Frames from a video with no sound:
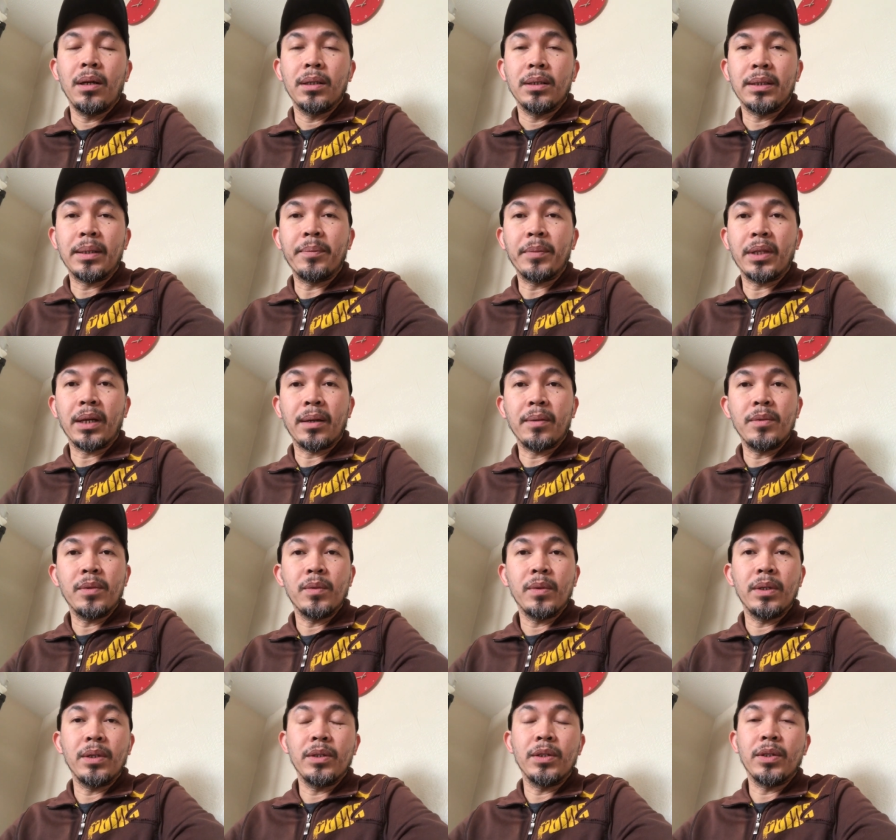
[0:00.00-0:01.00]

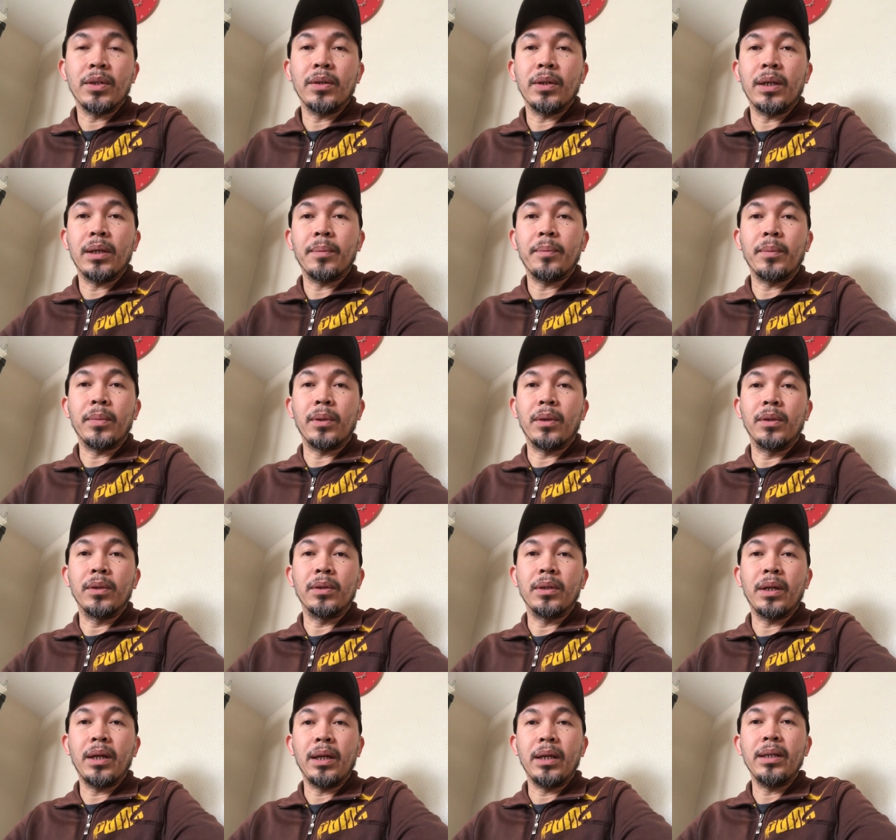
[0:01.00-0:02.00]
sometimes when you showed up
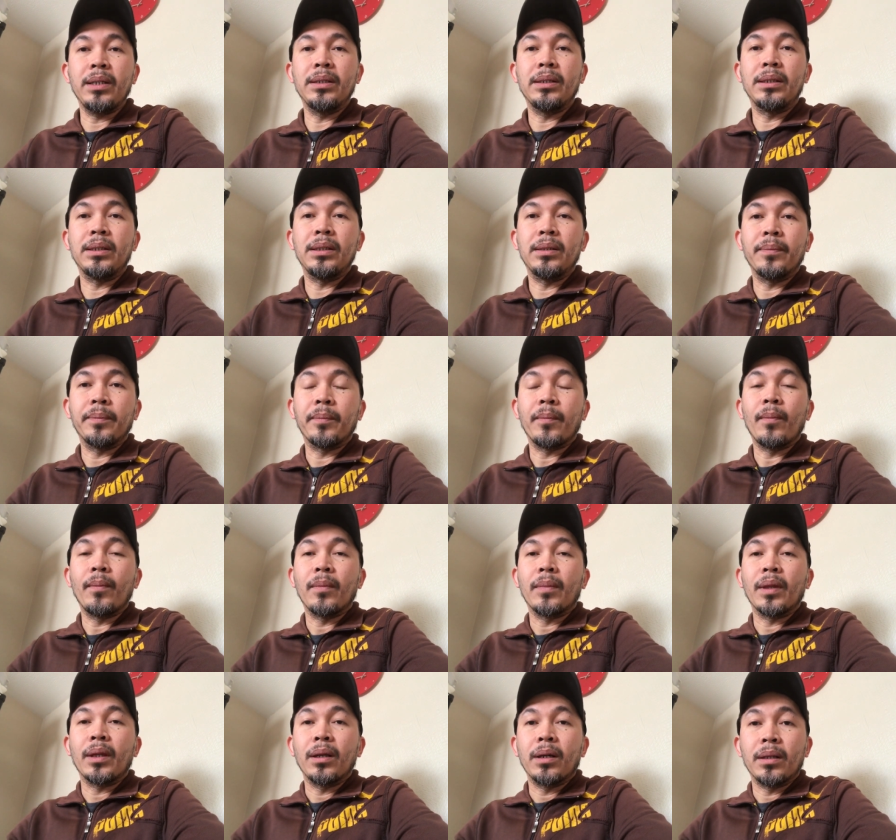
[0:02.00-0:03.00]
on gigs,
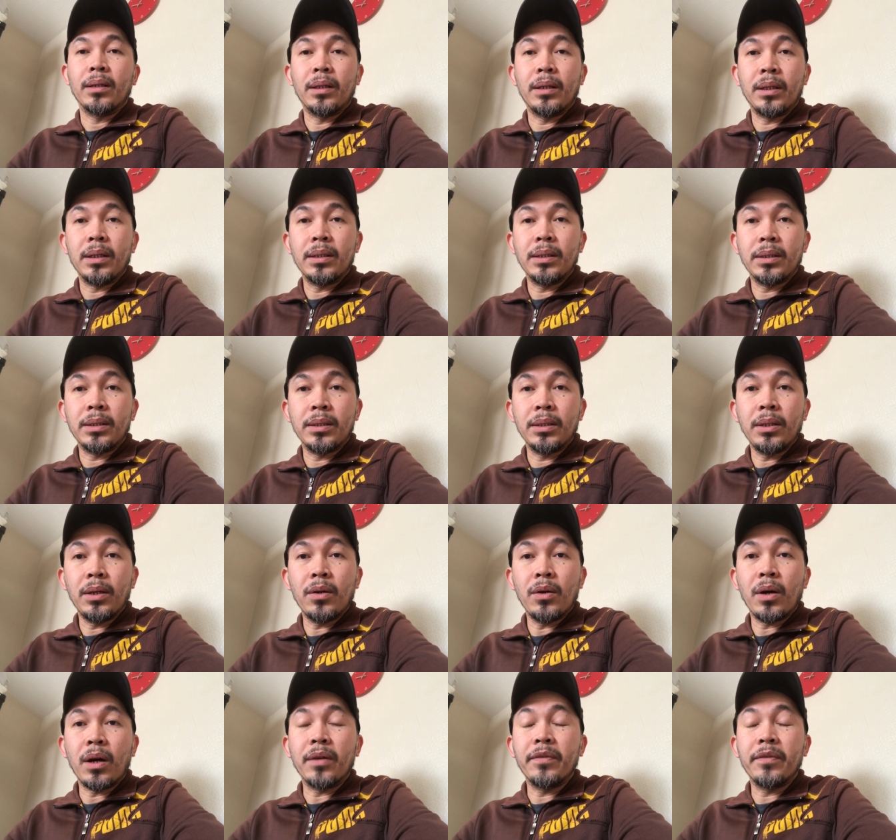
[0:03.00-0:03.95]
there's no